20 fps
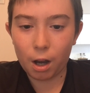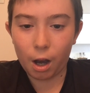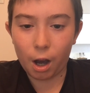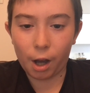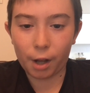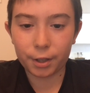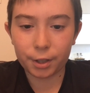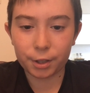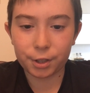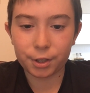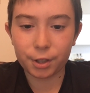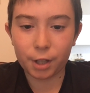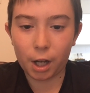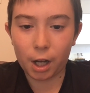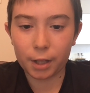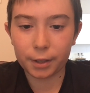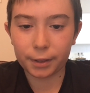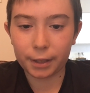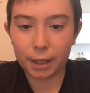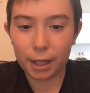on a
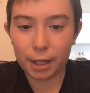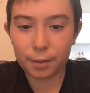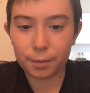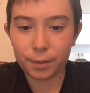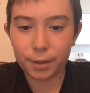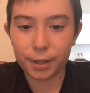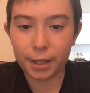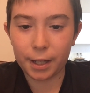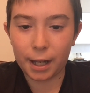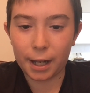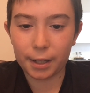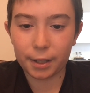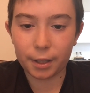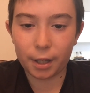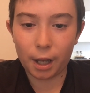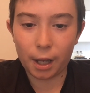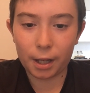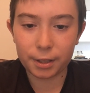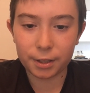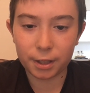shot that he had
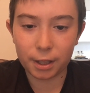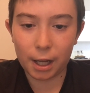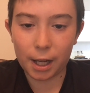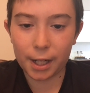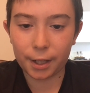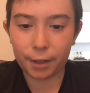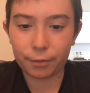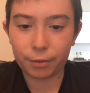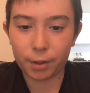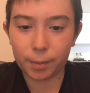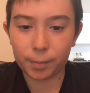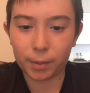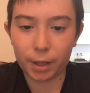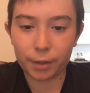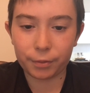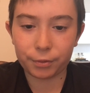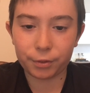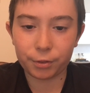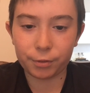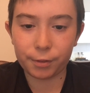sliding from
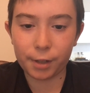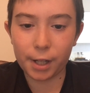left to